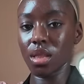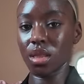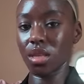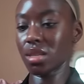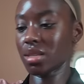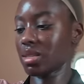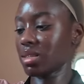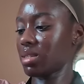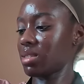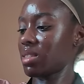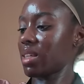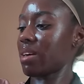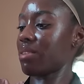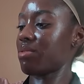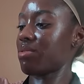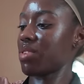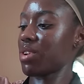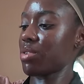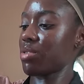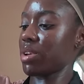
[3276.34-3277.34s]
This is that
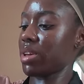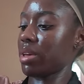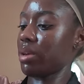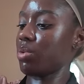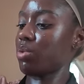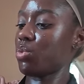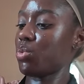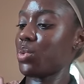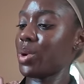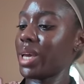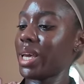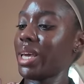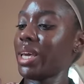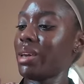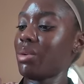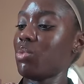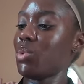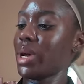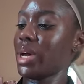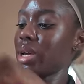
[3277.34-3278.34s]
very
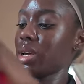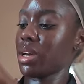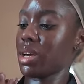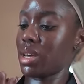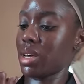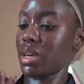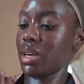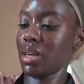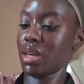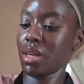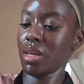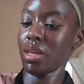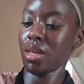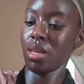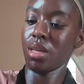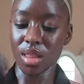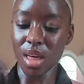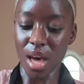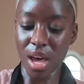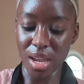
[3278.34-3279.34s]
wiggy wig
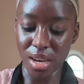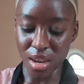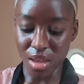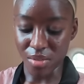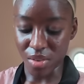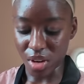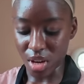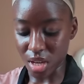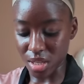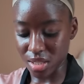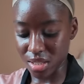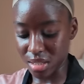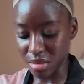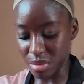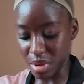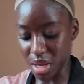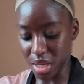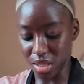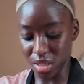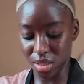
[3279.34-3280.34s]
that I never
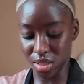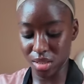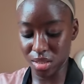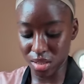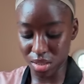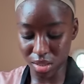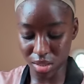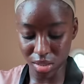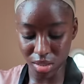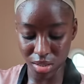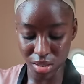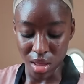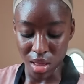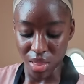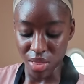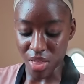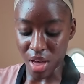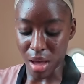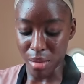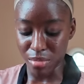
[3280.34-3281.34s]
customized,
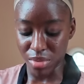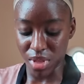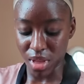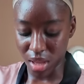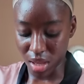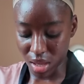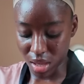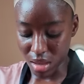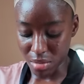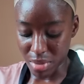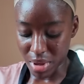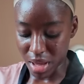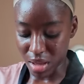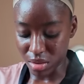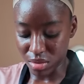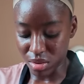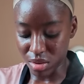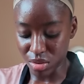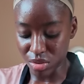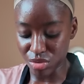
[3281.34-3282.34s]
that I'm thinking
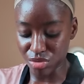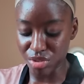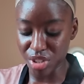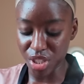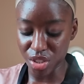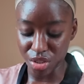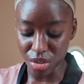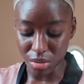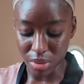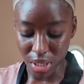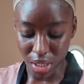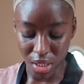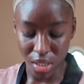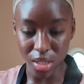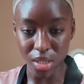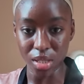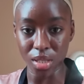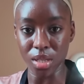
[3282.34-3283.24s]
about redoing